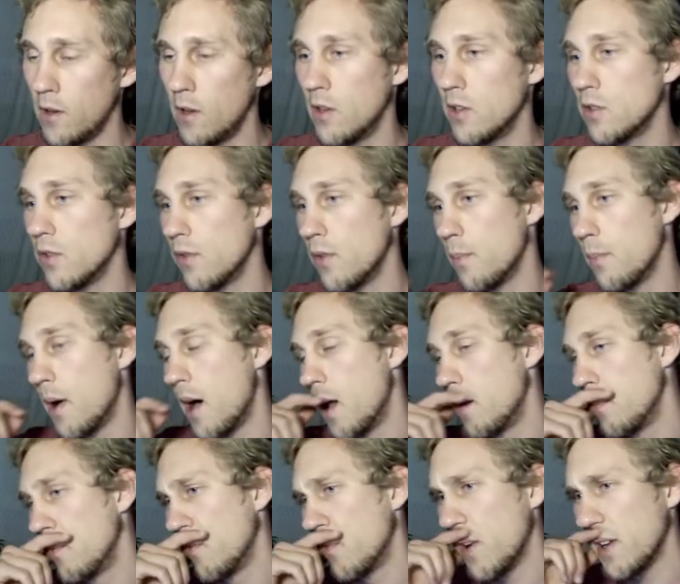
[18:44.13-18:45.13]
so if the
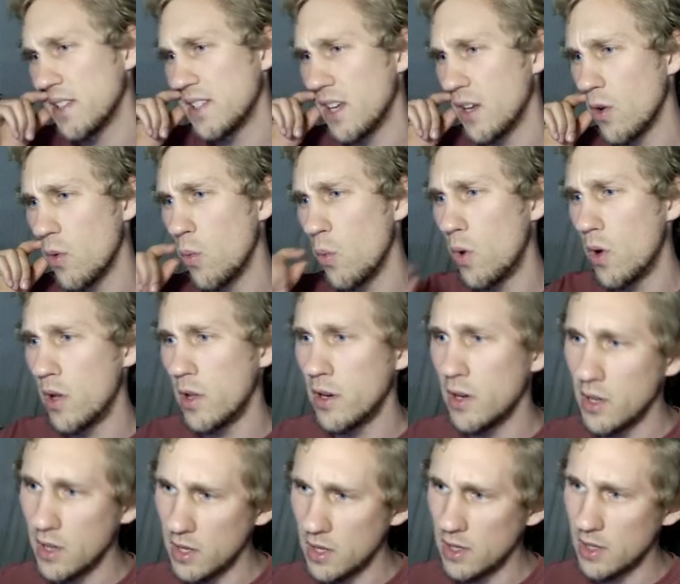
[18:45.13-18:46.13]
bottom of rectangle 1
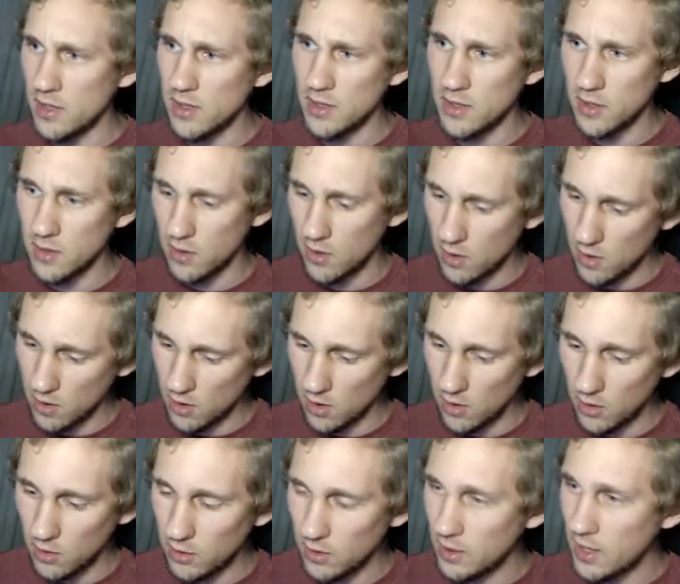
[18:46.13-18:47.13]
is
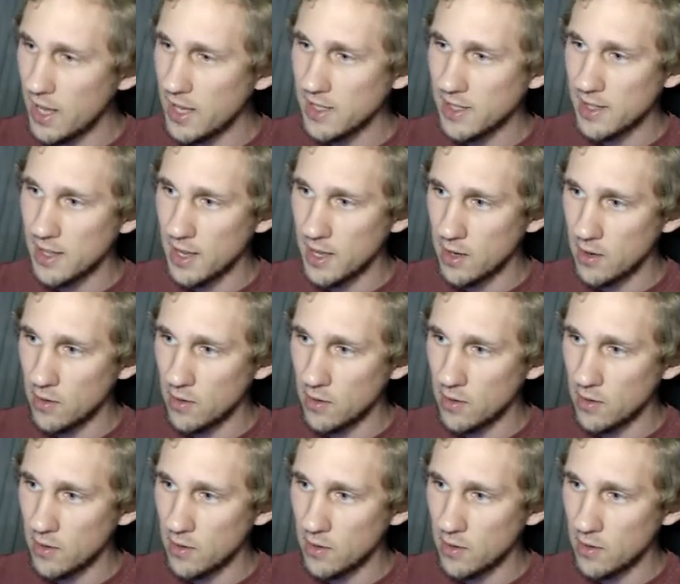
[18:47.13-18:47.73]
less than